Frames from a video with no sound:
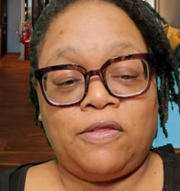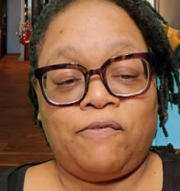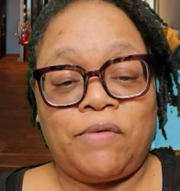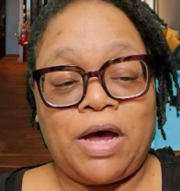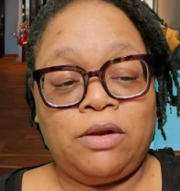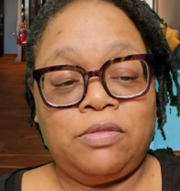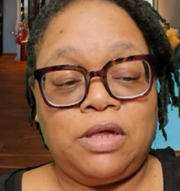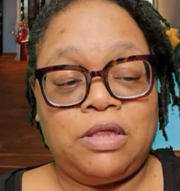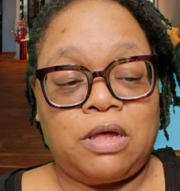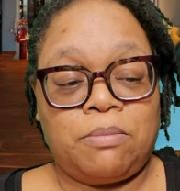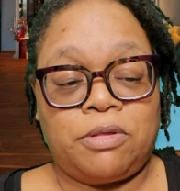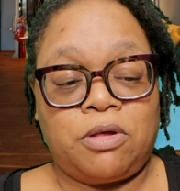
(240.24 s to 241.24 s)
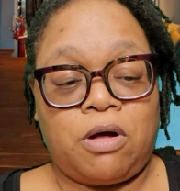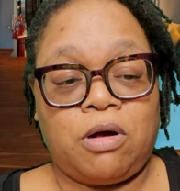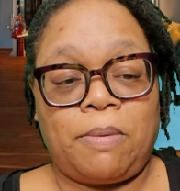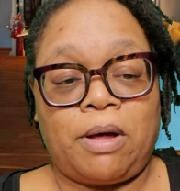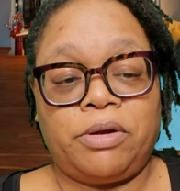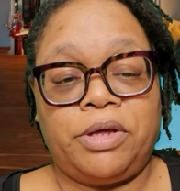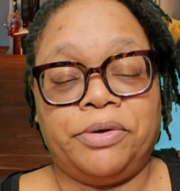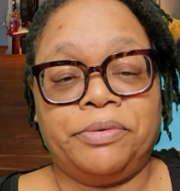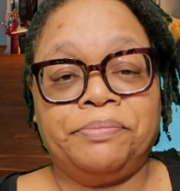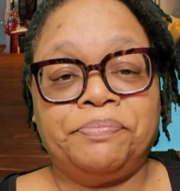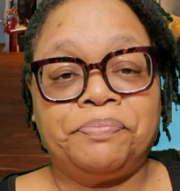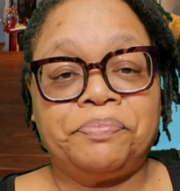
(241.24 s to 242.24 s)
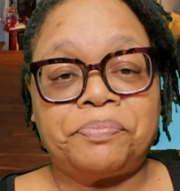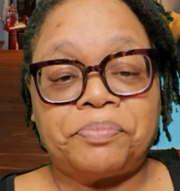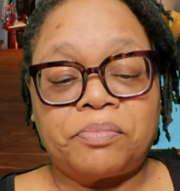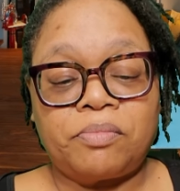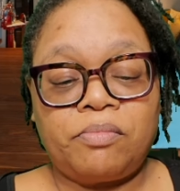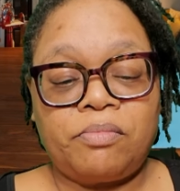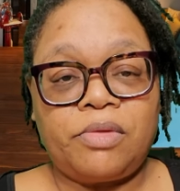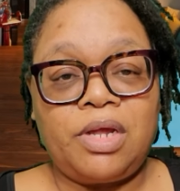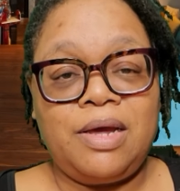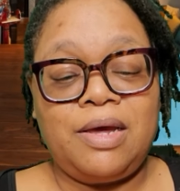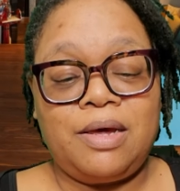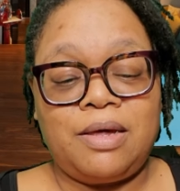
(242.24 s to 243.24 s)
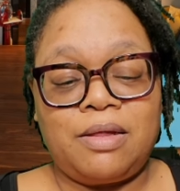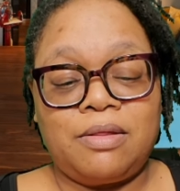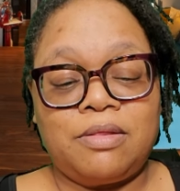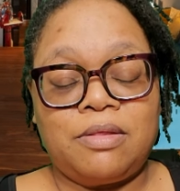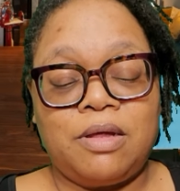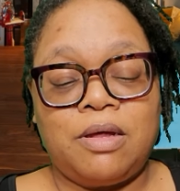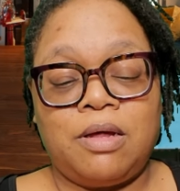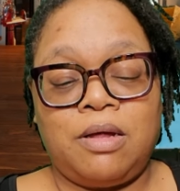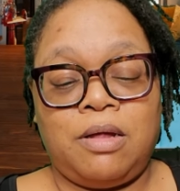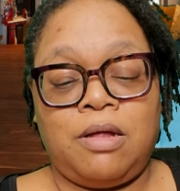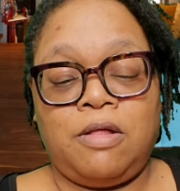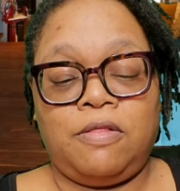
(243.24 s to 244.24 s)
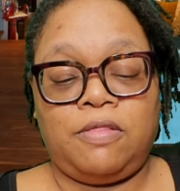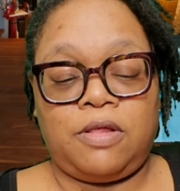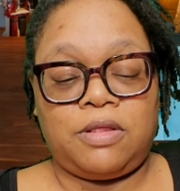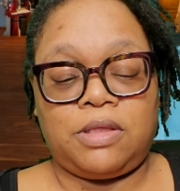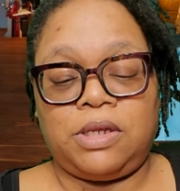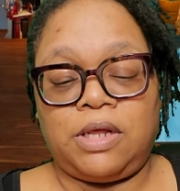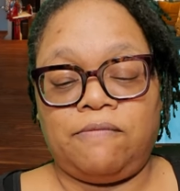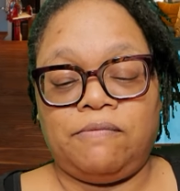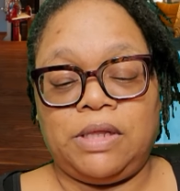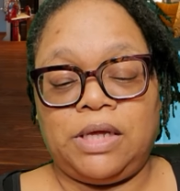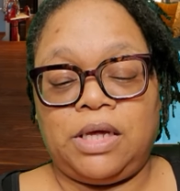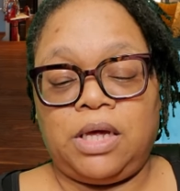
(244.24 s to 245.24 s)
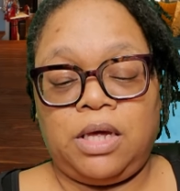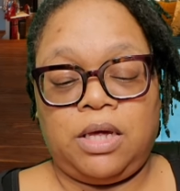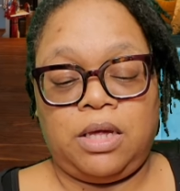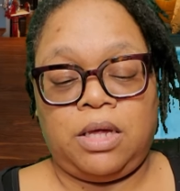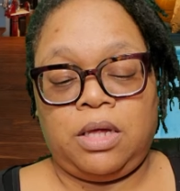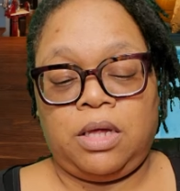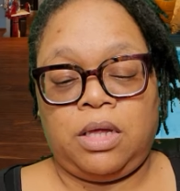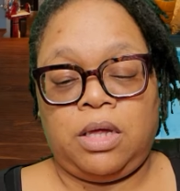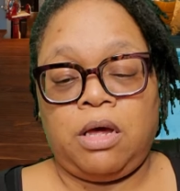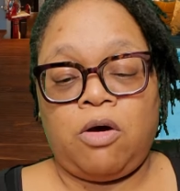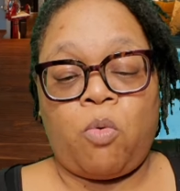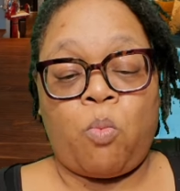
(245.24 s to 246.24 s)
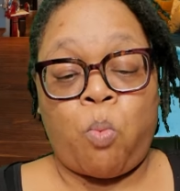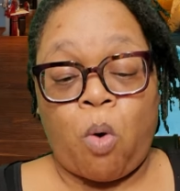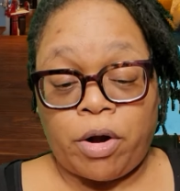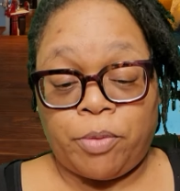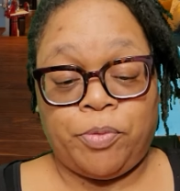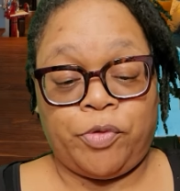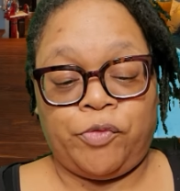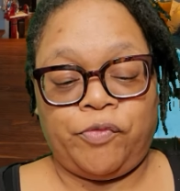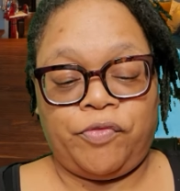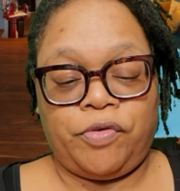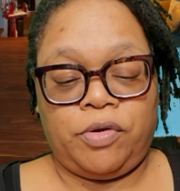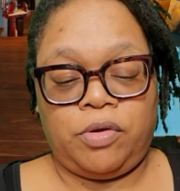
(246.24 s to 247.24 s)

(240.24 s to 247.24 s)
the final things I'm gonna talk about here is this lovely waterproof